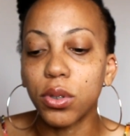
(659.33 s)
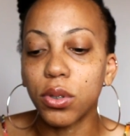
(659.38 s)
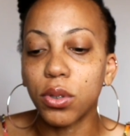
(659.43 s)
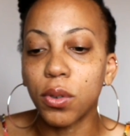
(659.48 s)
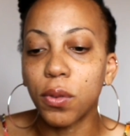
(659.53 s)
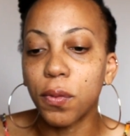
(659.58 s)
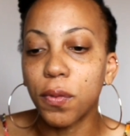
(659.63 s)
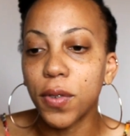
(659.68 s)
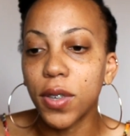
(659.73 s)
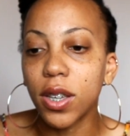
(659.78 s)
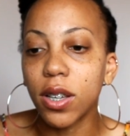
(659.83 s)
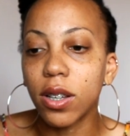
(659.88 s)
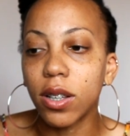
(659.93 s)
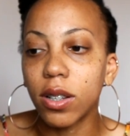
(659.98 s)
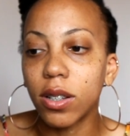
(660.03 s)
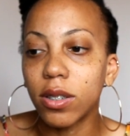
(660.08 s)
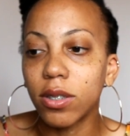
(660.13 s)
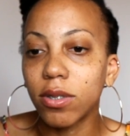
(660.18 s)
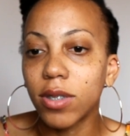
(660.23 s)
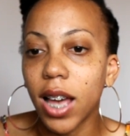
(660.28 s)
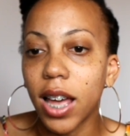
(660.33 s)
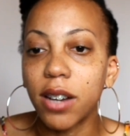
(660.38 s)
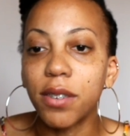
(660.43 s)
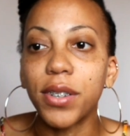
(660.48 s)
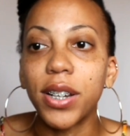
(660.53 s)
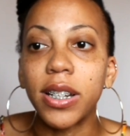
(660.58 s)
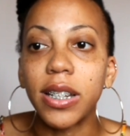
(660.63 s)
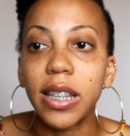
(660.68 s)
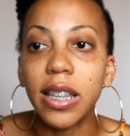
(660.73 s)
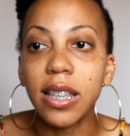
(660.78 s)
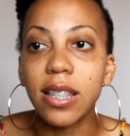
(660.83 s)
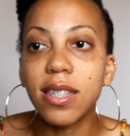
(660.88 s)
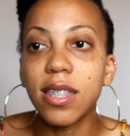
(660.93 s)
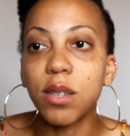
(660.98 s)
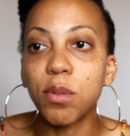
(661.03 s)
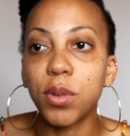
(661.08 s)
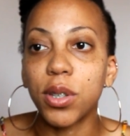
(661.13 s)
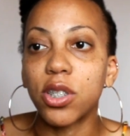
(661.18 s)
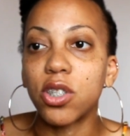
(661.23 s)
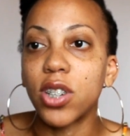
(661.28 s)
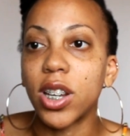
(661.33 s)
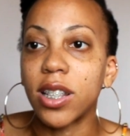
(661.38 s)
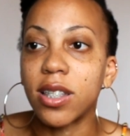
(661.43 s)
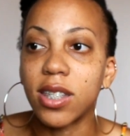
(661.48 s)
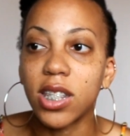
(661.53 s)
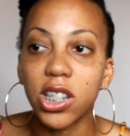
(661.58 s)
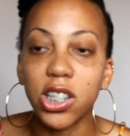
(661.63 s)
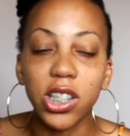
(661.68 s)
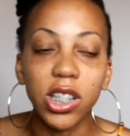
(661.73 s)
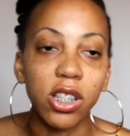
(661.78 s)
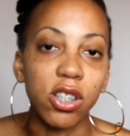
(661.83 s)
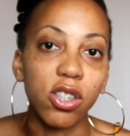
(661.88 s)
you feel kind of uneasy with transition